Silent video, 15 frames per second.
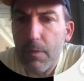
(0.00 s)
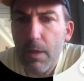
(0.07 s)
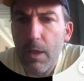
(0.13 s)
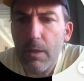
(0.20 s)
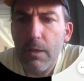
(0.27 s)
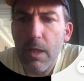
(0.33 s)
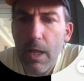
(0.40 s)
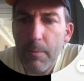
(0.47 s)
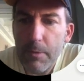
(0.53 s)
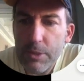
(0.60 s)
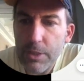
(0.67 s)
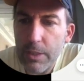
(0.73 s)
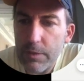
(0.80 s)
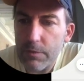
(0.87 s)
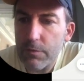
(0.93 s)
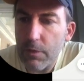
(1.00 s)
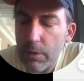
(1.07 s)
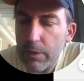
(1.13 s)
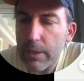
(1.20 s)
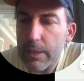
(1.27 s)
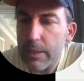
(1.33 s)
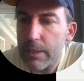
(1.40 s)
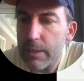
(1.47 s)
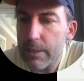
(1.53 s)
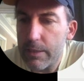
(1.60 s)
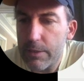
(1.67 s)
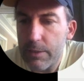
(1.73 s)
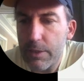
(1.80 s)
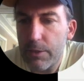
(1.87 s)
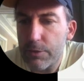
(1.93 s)
And climate change is already,
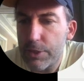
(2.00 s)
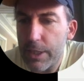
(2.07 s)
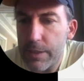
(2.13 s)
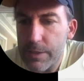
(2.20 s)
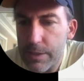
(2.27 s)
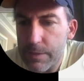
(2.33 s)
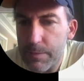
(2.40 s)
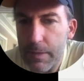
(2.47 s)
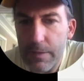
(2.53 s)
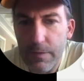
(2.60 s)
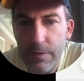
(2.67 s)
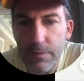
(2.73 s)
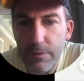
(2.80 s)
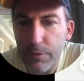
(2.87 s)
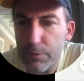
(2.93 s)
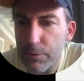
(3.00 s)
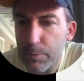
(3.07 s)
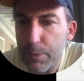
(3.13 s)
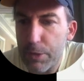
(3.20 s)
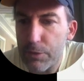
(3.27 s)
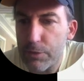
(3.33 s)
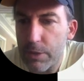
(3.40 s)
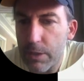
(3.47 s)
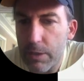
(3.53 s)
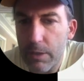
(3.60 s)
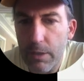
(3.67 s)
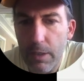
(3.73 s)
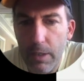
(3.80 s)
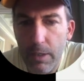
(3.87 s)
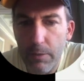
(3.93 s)
changing species distribution.
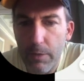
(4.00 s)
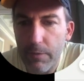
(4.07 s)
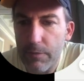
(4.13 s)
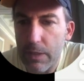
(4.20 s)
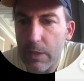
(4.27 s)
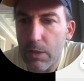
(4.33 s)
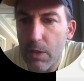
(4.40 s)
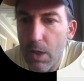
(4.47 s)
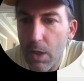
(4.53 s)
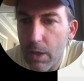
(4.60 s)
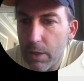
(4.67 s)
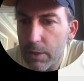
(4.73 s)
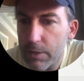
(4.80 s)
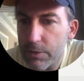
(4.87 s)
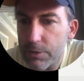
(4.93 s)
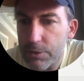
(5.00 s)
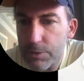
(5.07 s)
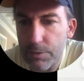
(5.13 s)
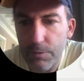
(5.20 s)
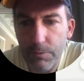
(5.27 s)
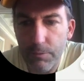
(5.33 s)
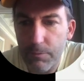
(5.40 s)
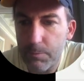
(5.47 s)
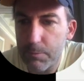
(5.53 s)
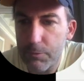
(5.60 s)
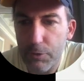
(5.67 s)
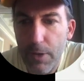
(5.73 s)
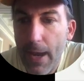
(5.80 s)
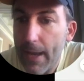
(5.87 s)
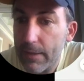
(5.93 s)
We're having large
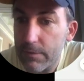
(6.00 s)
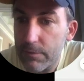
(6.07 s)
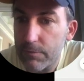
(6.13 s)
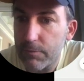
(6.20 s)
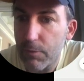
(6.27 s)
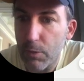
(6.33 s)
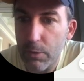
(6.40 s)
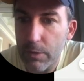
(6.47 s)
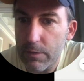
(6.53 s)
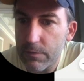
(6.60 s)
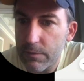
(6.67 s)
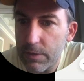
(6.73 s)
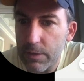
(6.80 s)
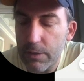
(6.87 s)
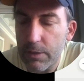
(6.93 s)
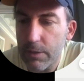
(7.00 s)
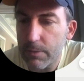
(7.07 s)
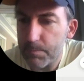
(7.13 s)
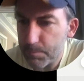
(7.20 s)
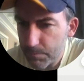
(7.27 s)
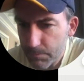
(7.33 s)
tracts of forests in the